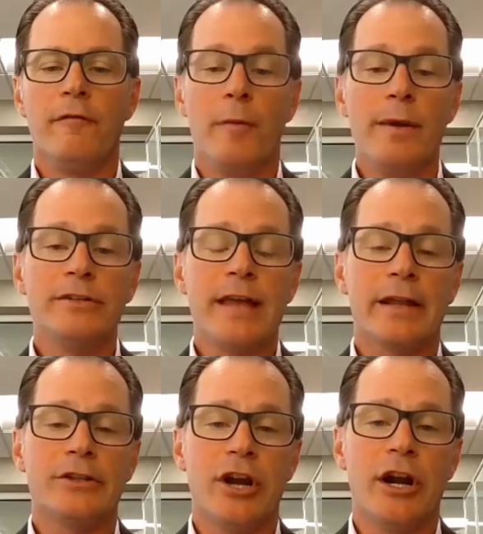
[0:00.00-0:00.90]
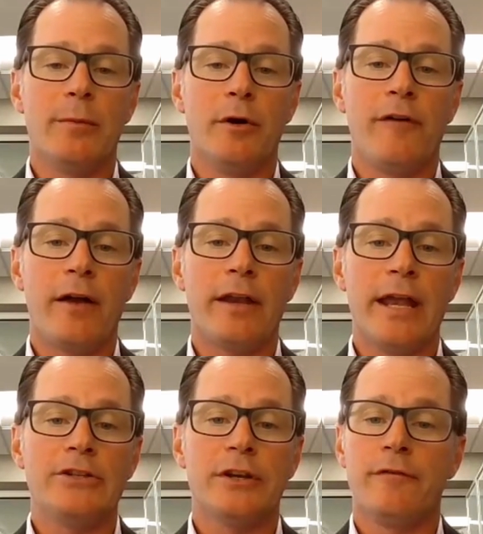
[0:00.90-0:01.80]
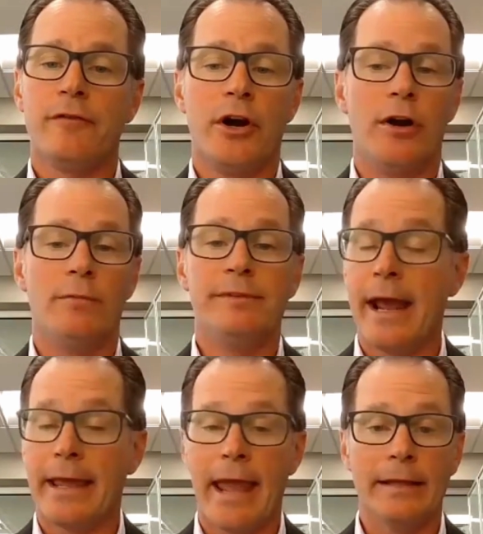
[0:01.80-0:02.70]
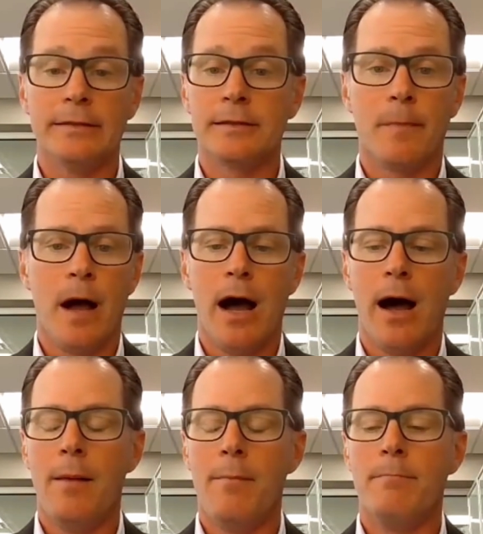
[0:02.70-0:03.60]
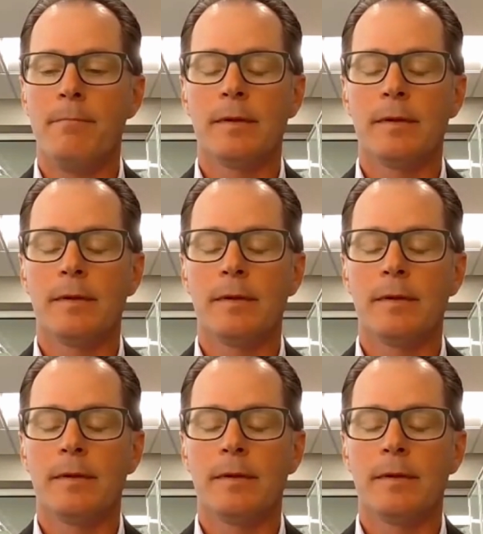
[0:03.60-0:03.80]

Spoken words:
Vermeer's had a charitable foundation for decades. My